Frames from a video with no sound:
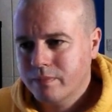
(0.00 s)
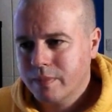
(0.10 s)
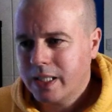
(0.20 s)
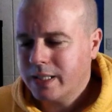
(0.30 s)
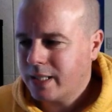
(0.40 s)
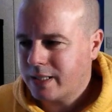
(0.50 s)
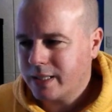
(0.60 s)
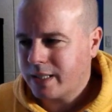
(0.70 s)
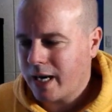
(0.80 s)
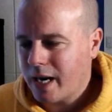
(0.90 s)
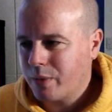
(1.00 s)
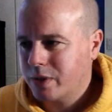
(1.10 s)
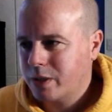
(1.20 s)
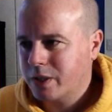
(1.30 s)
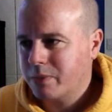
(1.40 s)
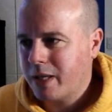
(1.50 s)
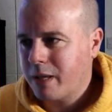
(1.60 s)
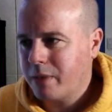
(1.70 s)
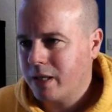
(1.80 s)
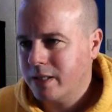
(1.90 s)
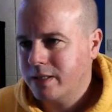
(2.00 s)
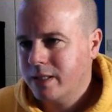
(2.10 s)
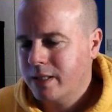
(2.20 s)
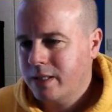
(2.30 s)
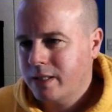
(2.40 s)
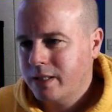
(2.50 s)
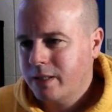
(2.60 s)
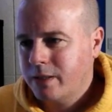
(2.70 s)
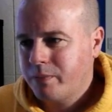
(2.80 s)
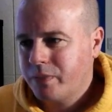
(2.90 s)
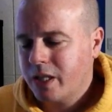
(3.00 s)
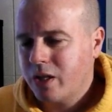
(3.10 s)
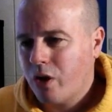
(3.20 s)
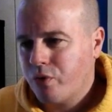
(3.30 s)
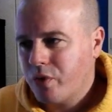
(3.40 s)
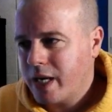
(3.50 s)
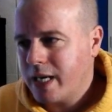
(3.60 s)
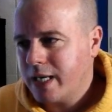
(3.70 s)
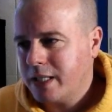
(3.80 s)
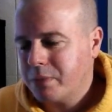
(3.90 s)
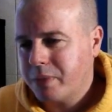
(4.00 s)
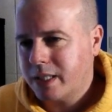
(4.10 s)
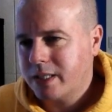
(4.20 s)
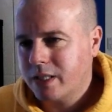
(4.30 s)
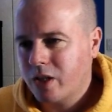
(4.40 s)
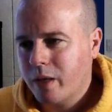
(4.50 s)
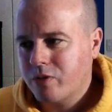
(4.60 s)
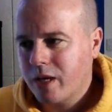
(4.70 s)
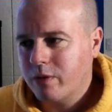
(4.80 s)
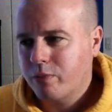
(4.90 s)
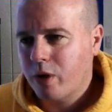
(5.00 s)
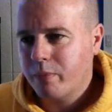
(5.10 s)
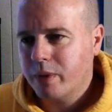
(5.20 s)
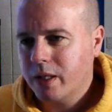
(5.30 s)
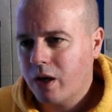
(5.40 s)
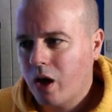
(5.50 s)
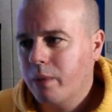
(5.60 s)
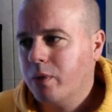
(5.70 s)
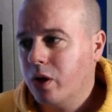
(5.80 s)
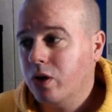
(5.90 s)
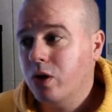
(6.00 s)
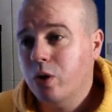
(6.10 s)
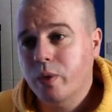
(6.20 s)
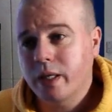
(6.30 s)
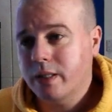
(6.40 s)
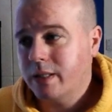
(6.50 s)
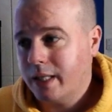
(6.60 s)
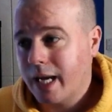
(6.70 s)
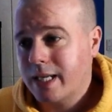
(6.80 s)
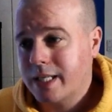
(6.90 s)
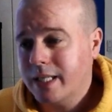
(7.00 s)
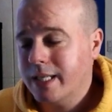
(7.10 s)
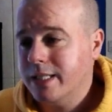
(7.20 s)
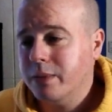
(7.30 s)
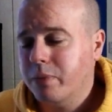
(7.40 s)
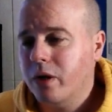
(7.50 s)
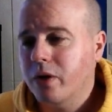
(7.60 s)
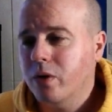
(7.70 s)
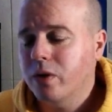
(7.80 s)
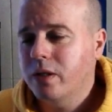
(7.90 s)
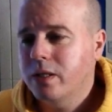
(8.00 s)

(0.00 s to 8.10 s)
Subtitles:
It's a hard one to explain because they're not really depicting time travel properly. I'm going to go with it actually is a plot hole.